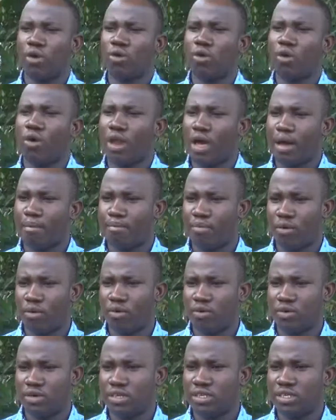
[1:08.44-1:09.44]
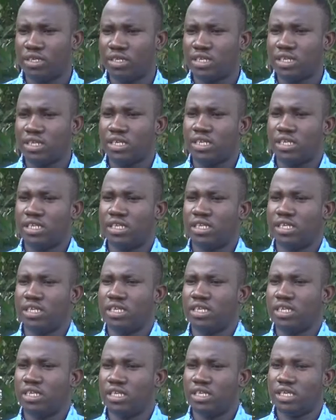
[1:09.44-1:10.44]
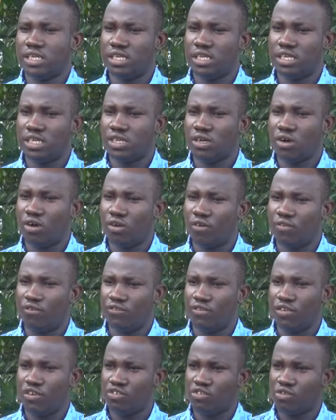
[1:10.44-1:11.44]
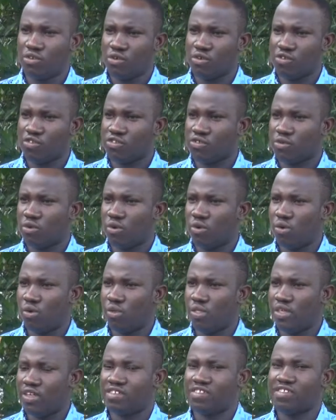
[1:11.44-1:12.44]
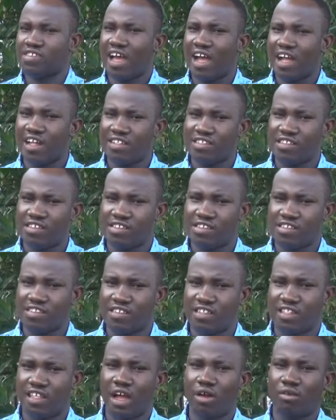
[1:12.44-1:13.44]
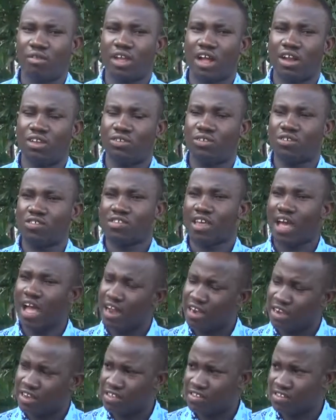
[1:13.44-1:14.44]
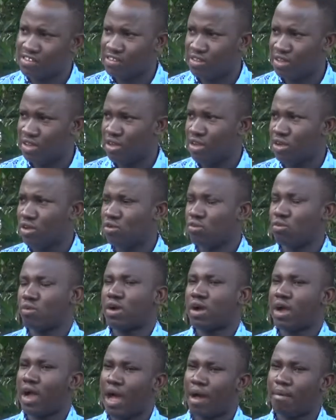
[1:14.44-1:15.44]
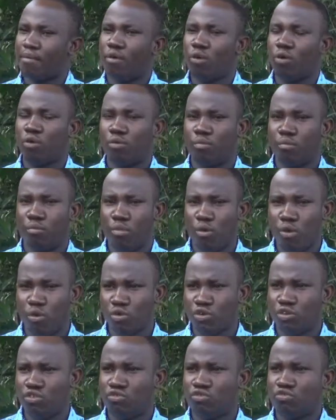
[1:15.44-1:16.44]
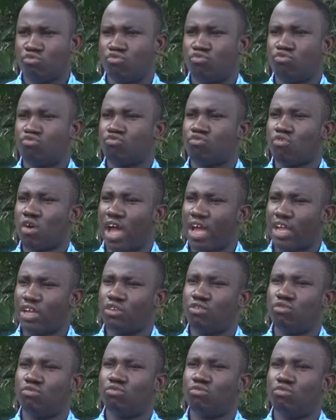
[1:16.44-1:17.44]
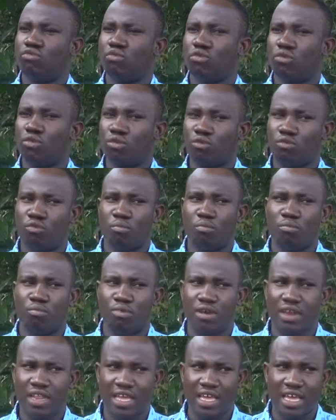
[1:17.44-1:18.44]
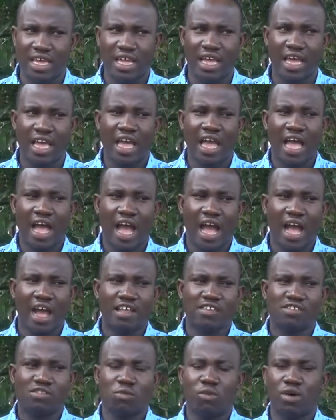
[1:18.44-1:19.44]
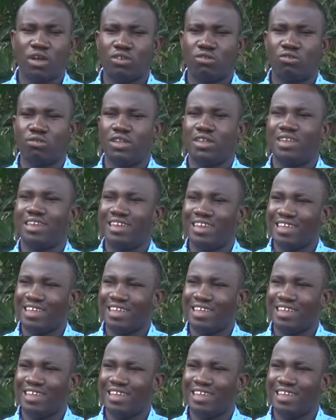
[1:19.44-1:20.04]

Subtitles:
call upon the officials or the scientists, the agricultural scientists, to come on board to try to bring us what we